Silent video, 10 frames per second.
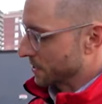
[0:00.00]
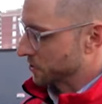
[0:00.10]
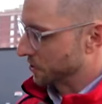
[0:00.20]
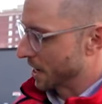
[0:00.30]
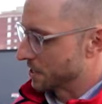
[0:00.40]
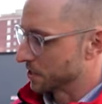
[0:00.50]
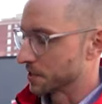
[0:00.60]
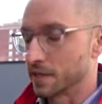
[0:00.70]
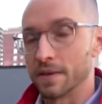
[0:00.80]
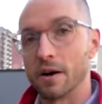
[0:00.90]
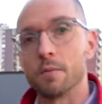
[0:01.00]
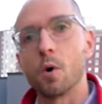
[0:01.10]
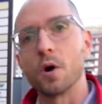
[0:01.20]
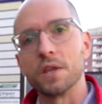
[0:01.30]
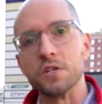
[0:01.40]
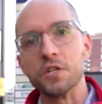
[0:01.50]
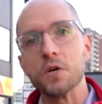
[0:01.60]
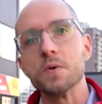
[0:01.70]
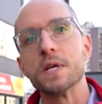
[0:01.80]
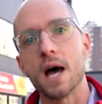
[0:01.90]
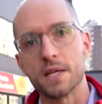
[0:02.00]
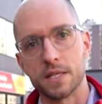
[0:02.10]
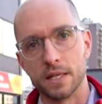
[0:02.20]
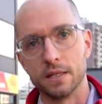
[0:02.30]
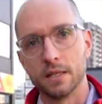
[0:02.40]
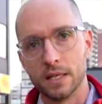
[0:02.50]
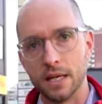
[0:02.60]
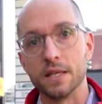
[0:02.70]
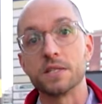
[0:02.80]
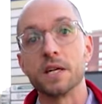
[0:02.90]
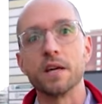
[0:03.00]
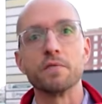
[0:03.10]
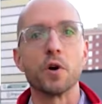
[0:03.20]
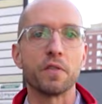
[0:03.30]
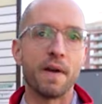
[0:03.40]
exchanges. There are more than two dozen in the city of North